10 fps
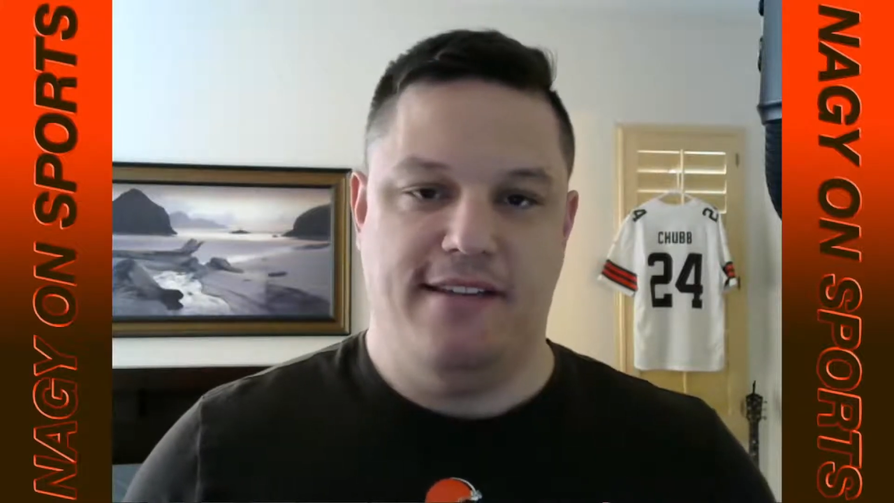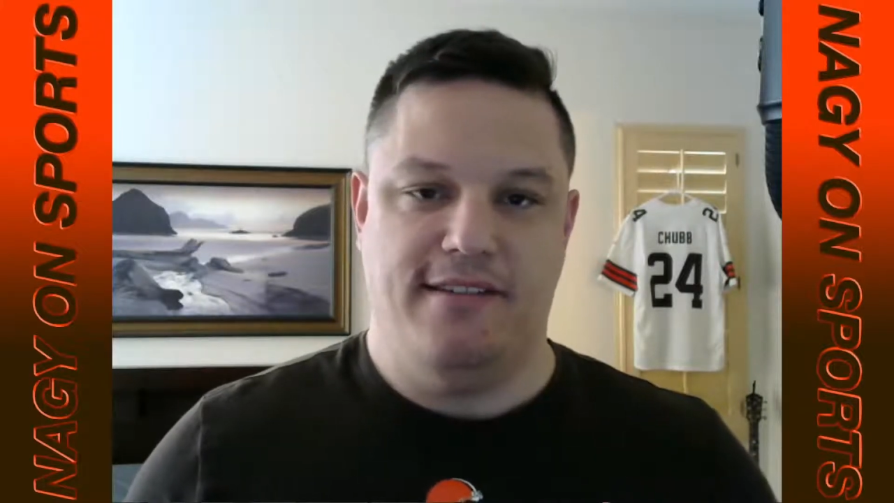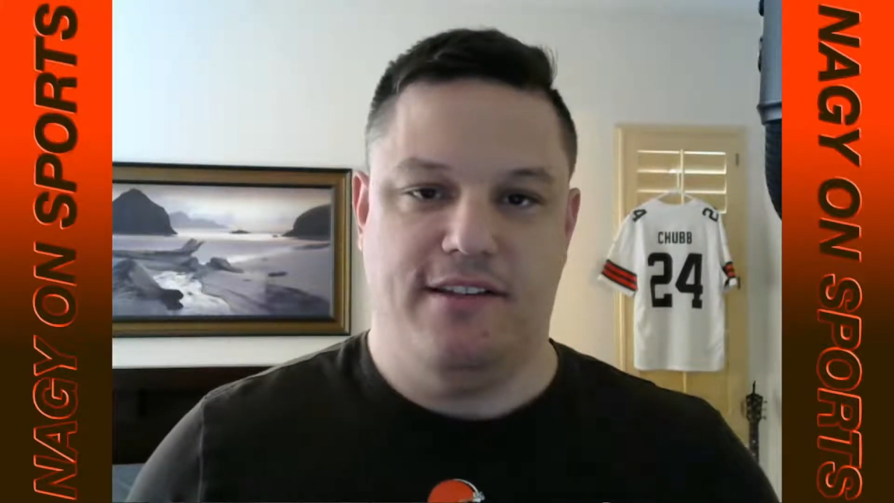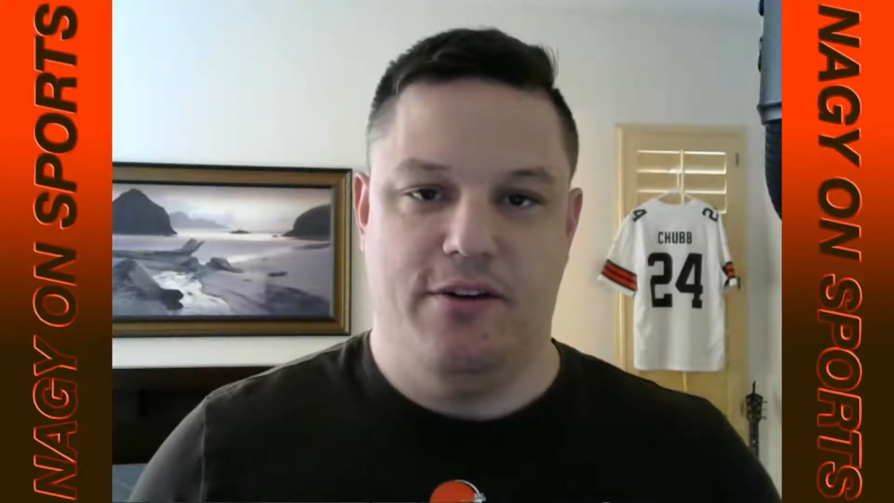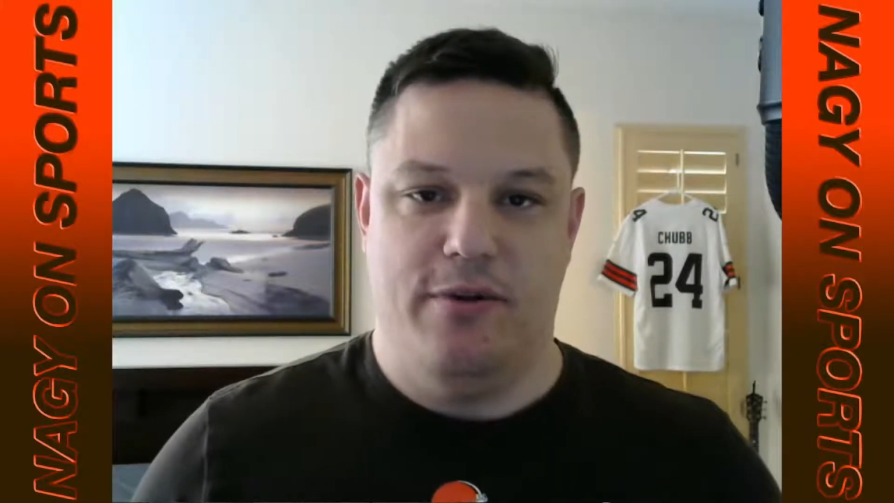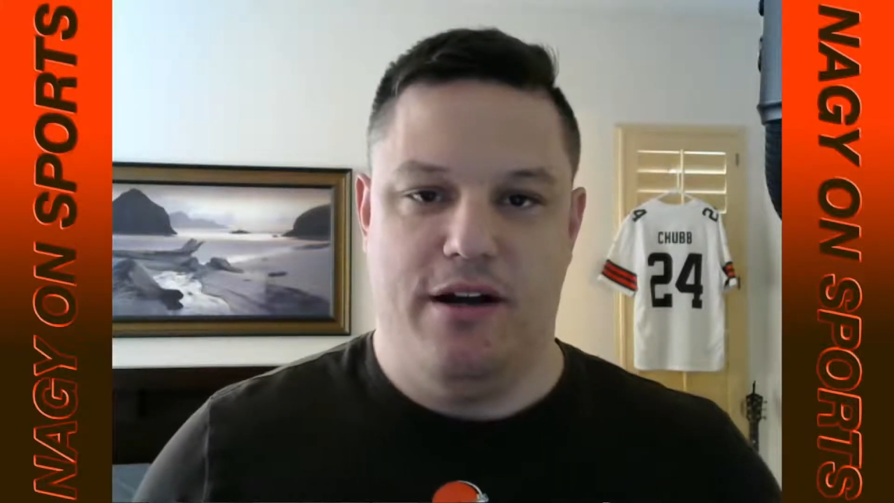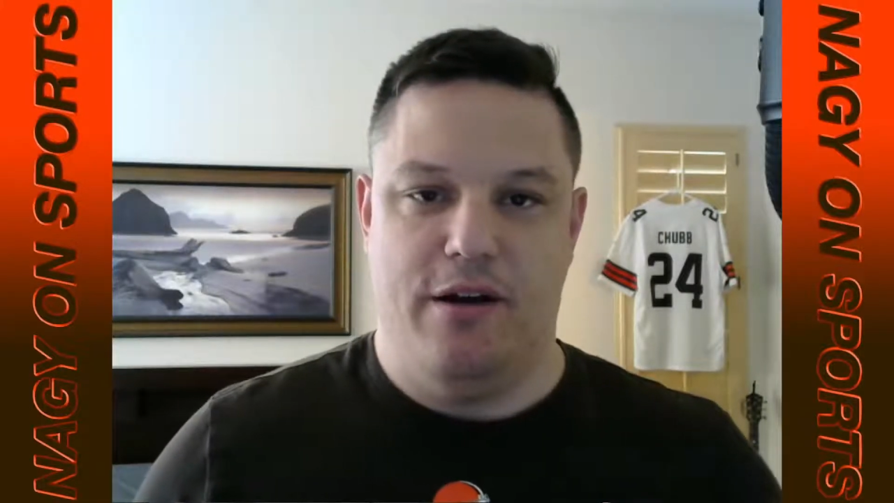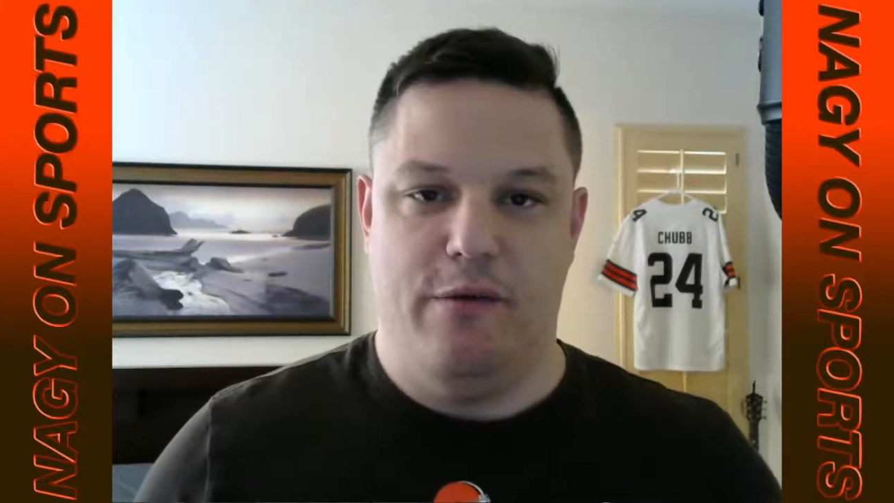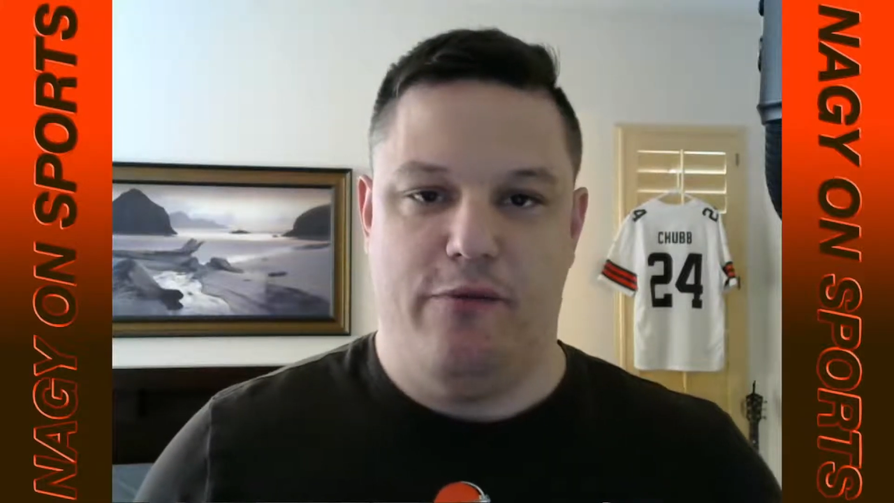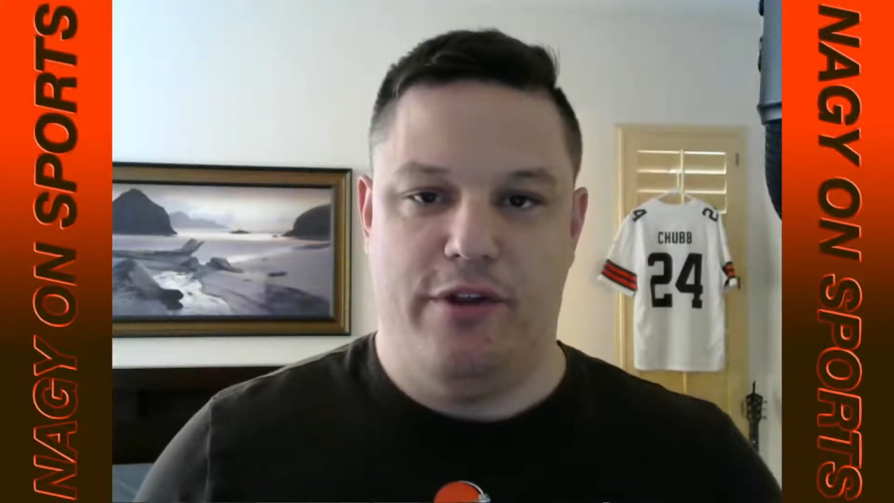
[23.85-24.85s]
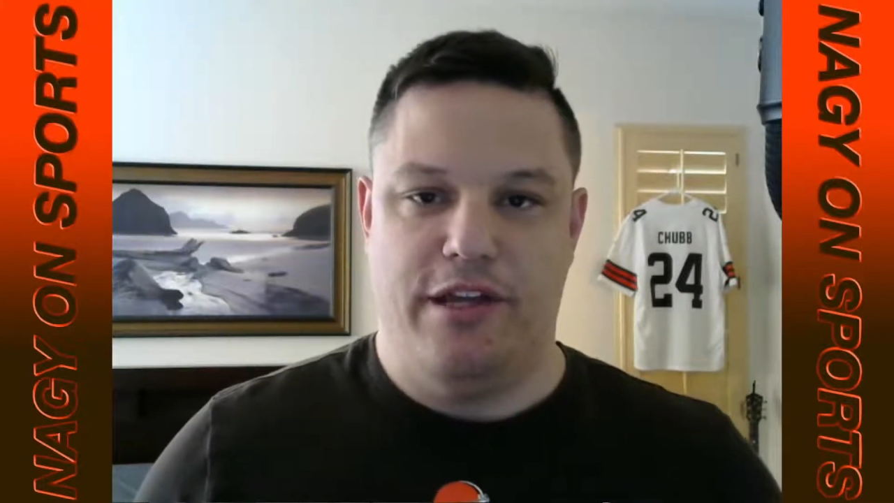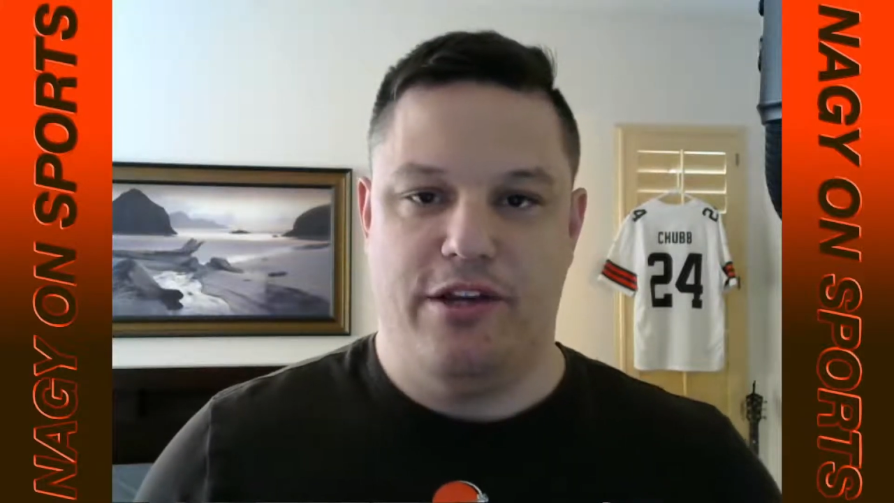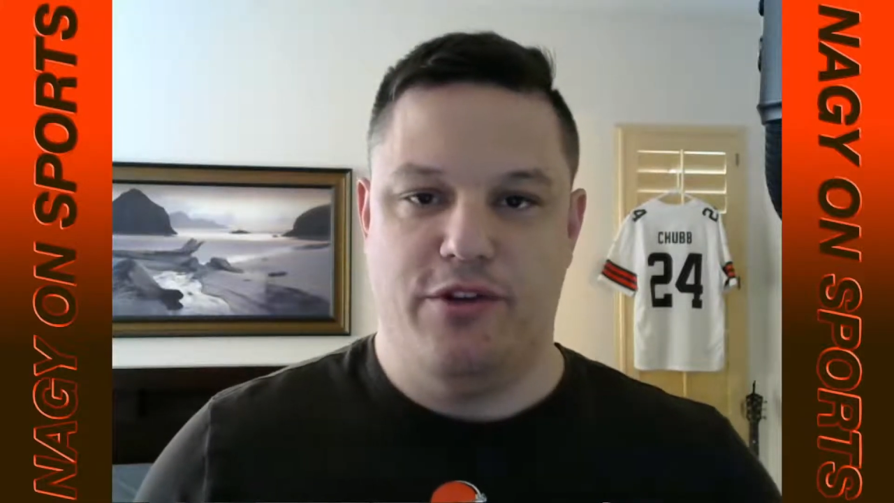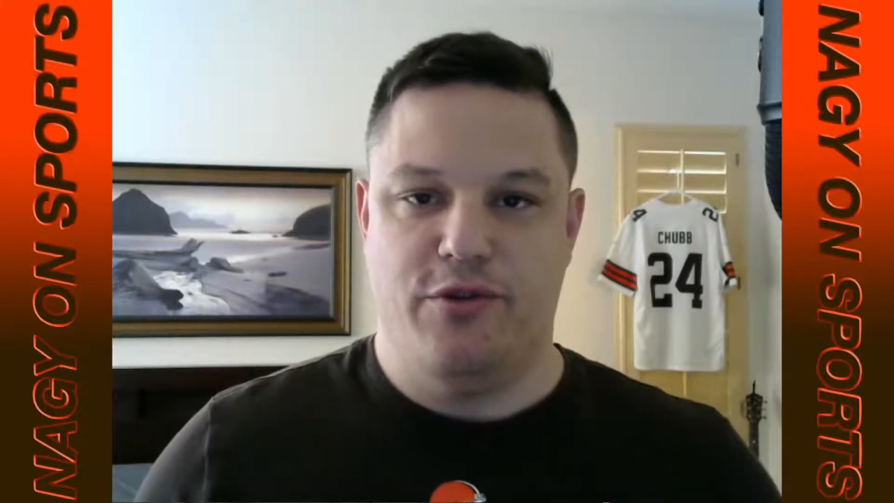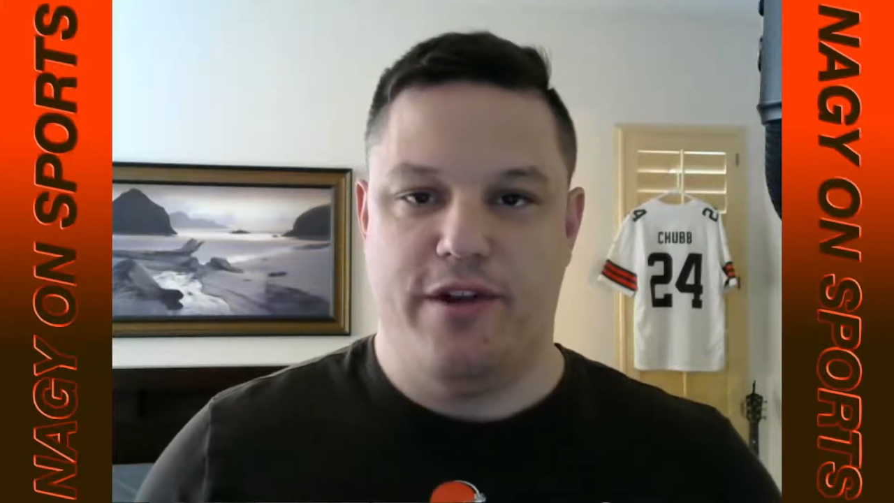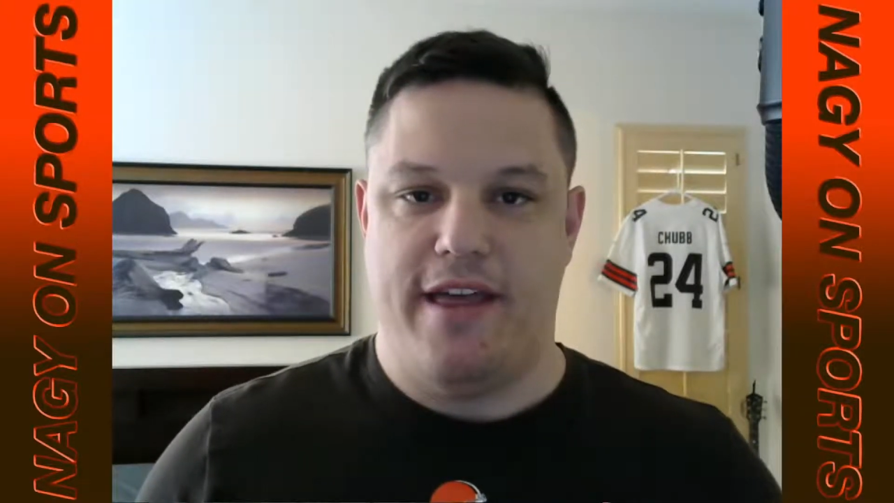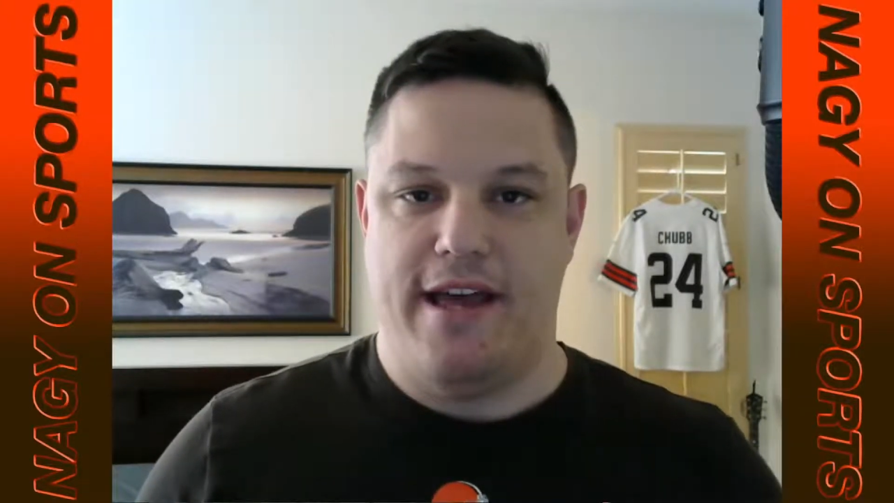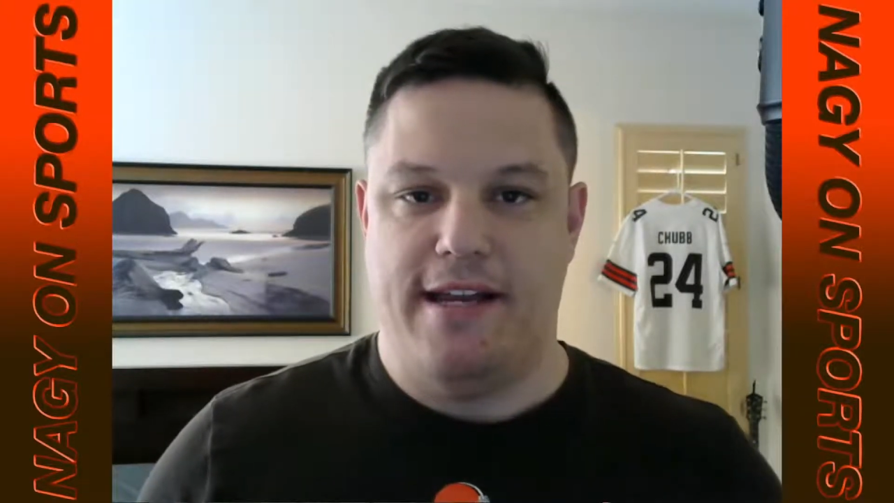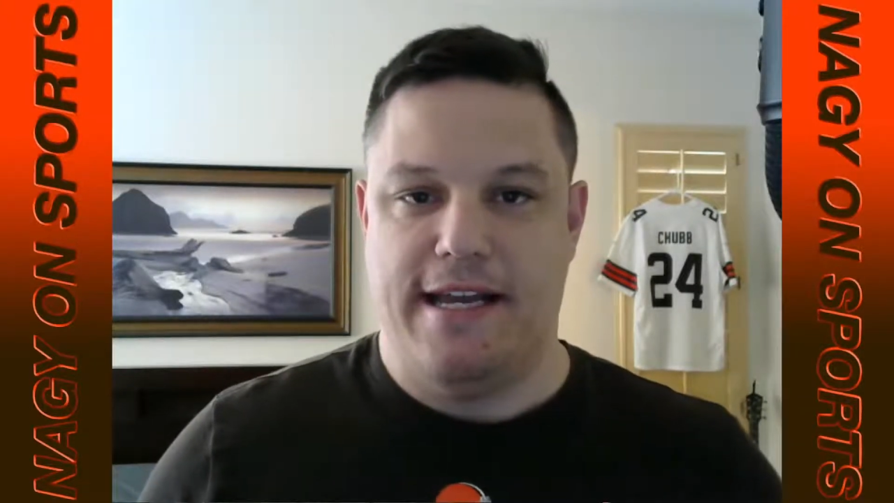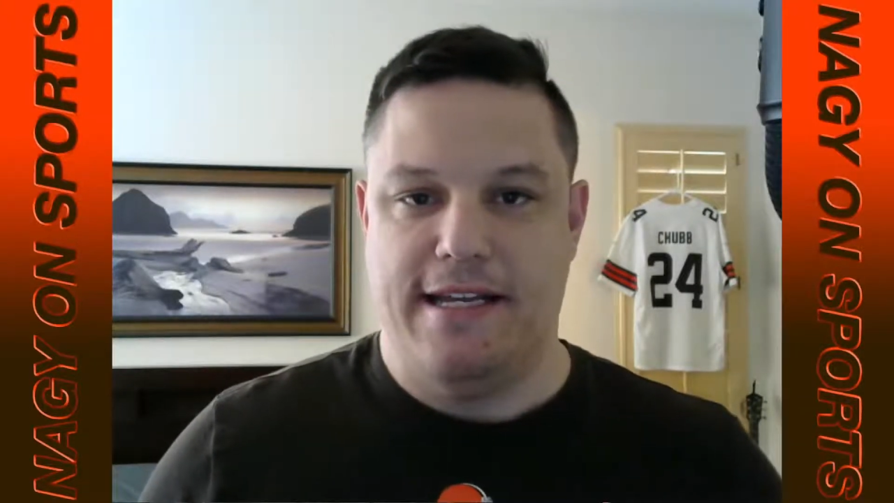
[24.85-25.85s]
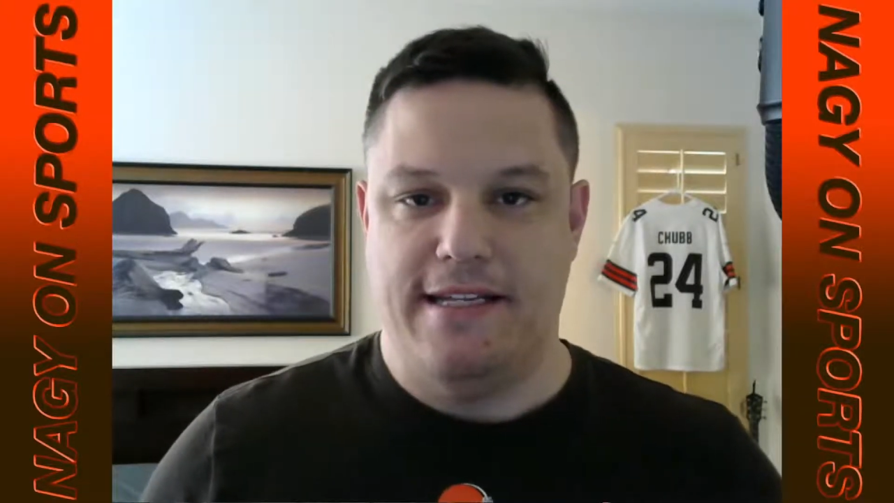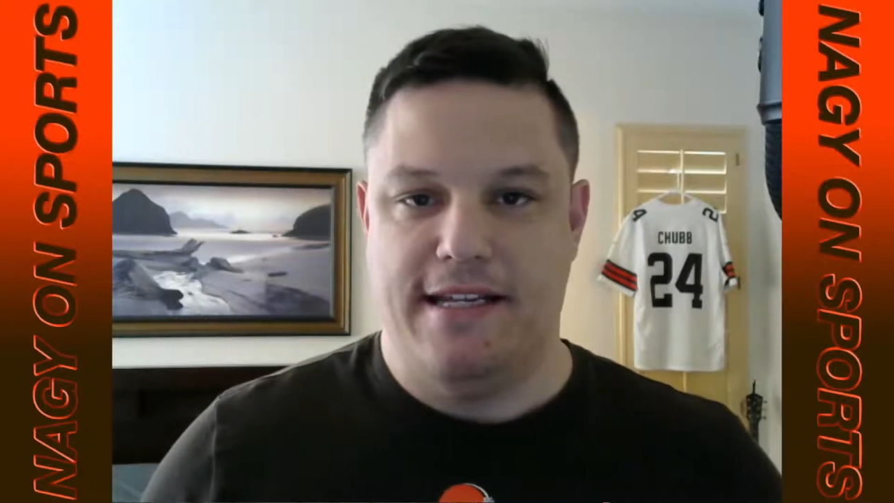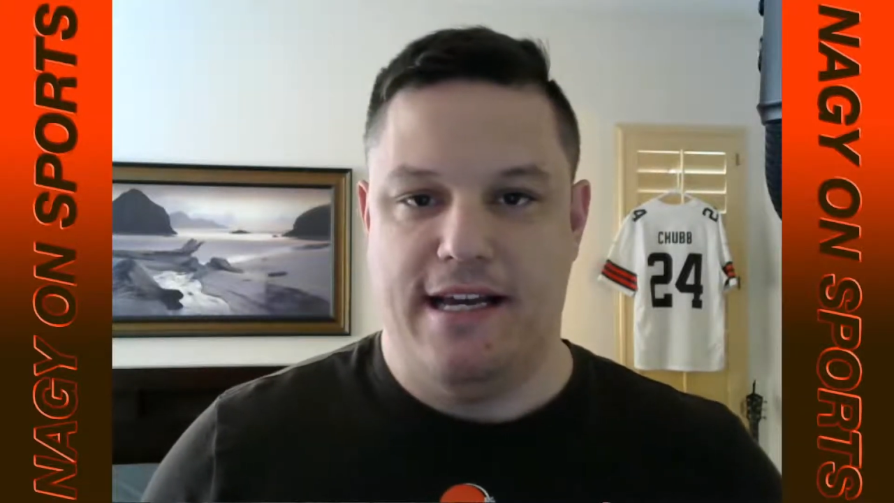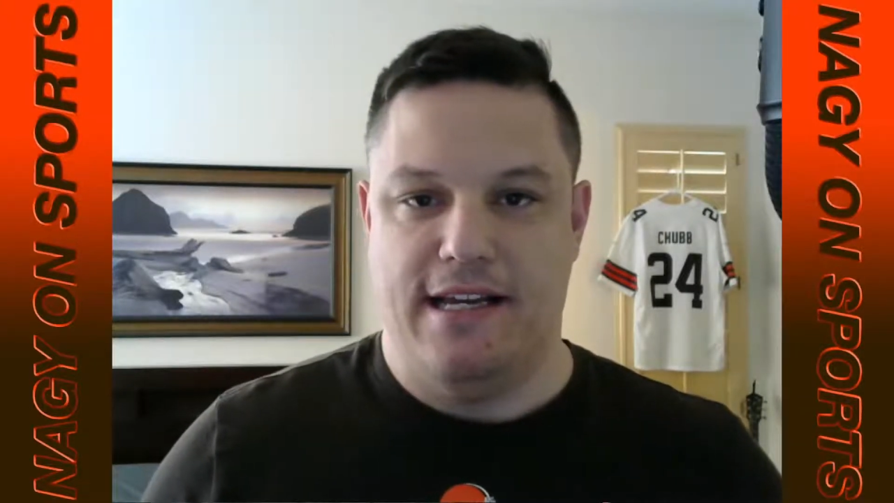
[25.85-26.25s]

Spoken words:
so hopefully you can enjoy that, and